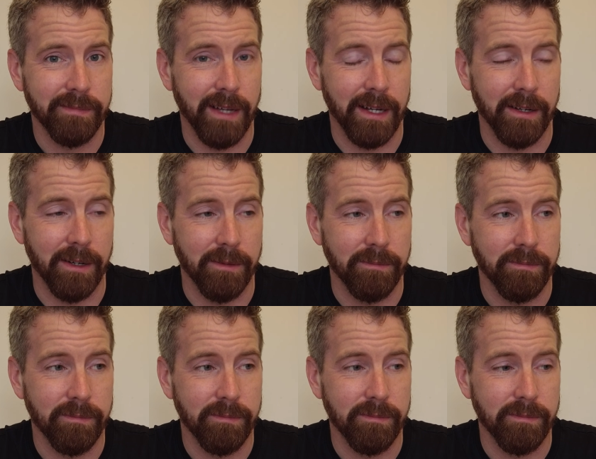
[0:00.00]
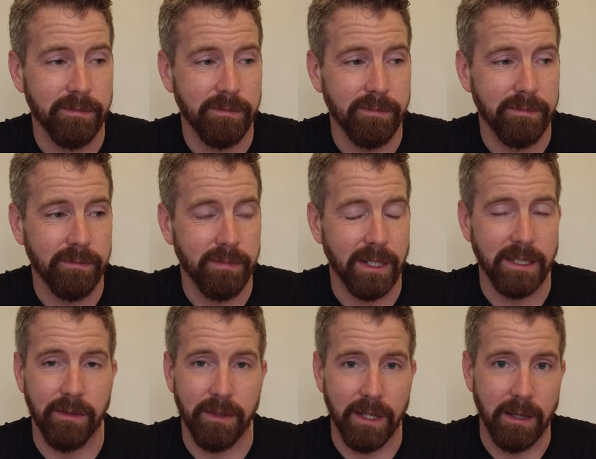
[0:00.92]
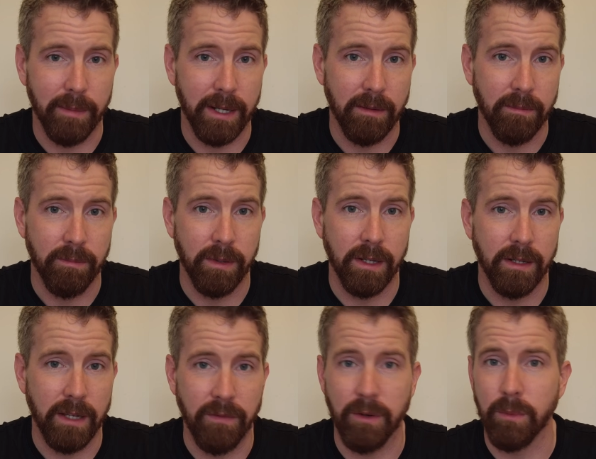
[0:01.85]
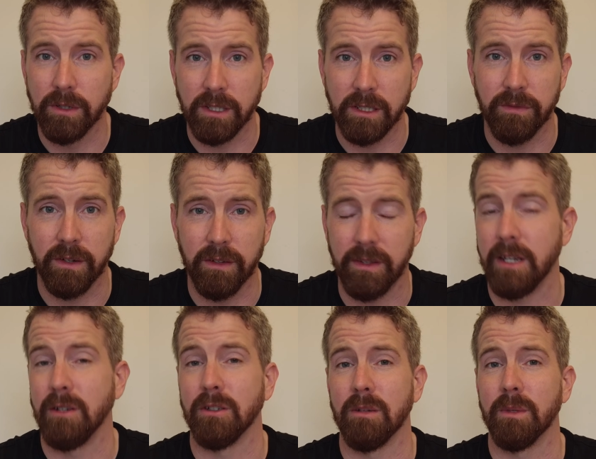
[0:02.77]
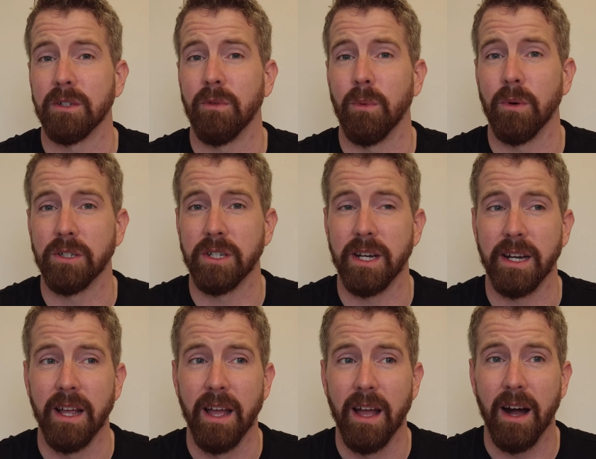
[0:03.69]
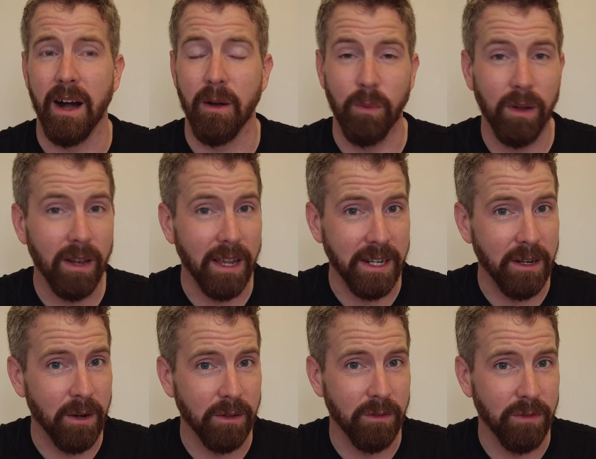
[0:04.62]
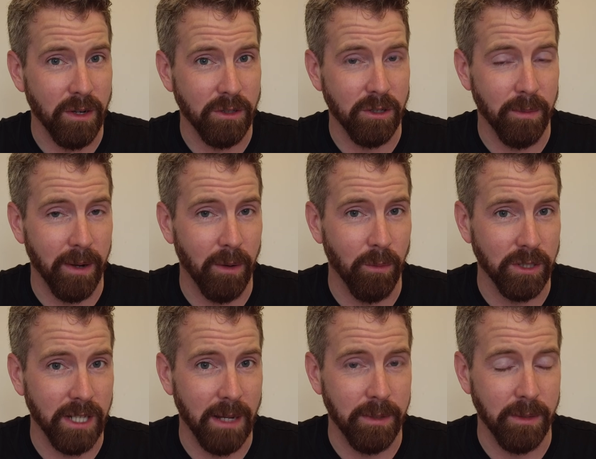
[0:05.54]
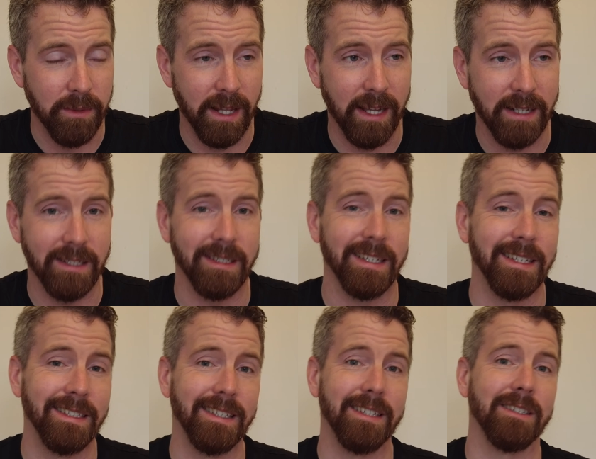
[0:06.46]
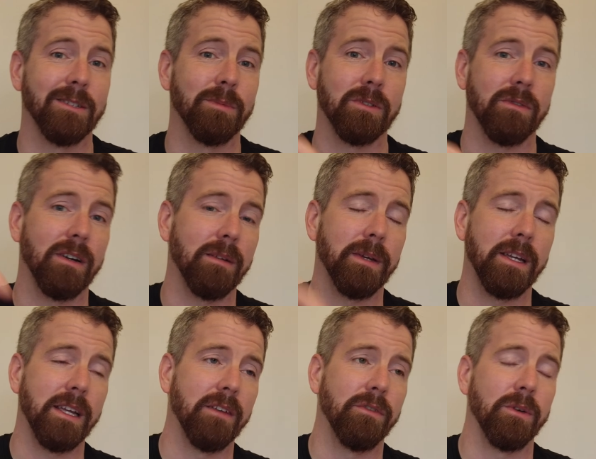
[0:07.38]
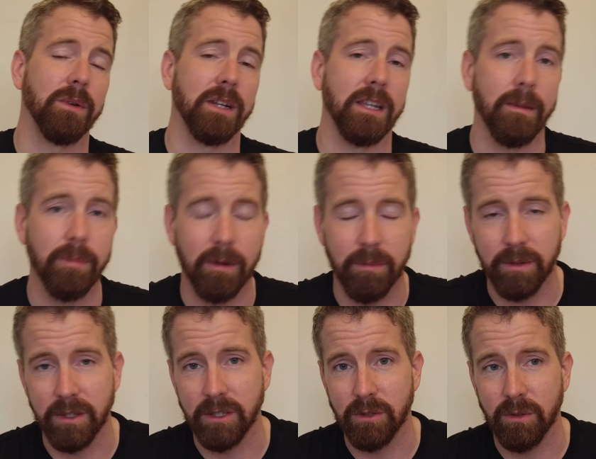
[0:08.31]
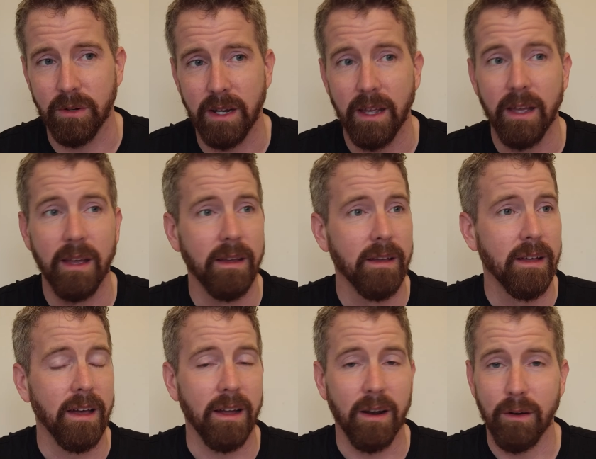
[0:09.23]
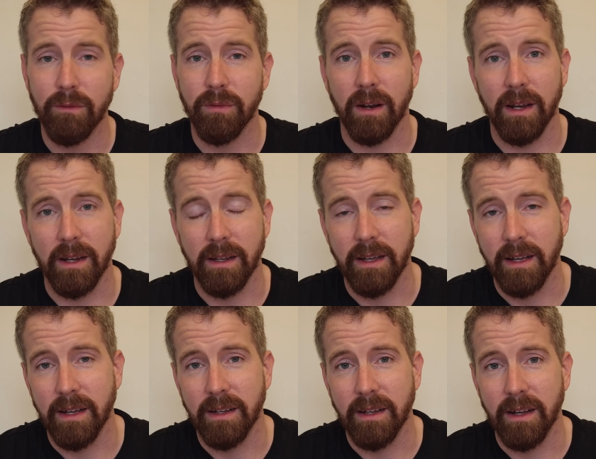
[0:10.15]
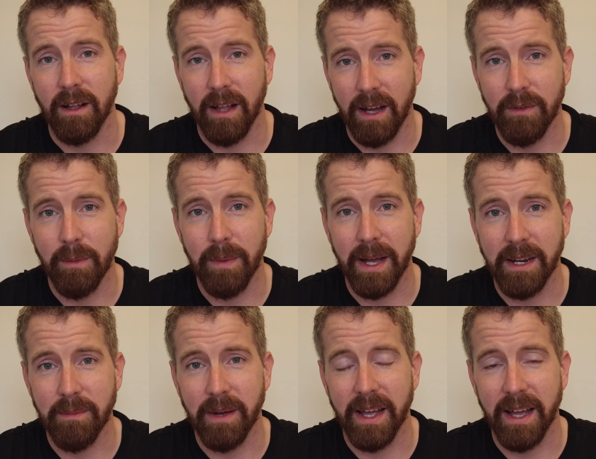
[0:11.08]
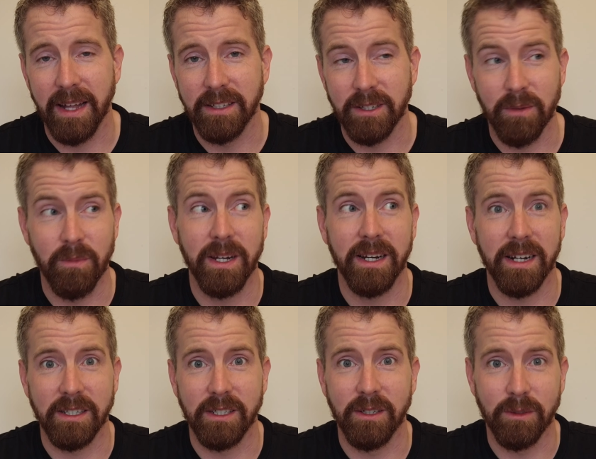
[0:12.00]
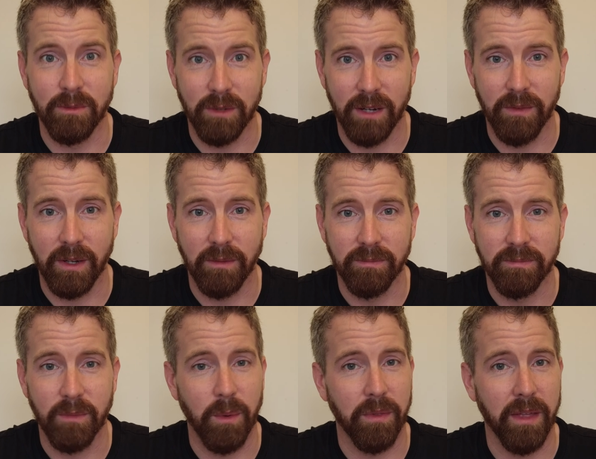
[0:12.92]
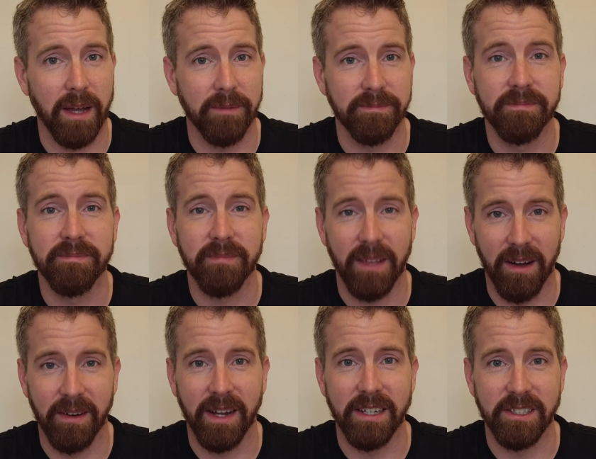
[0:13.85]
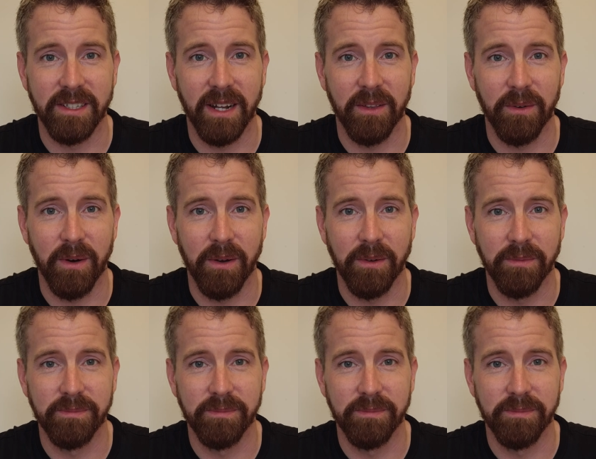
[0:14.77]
know. Let's have a think about it. But if you watched this far, thank you so much for watching. I will let you know in the future about what's happening with the Lexus. Consider subscribing if you want to keep up with the story. And hopefully I'll have it back in my hands and we can actually do some driving. And with that, I'll catch you down the road.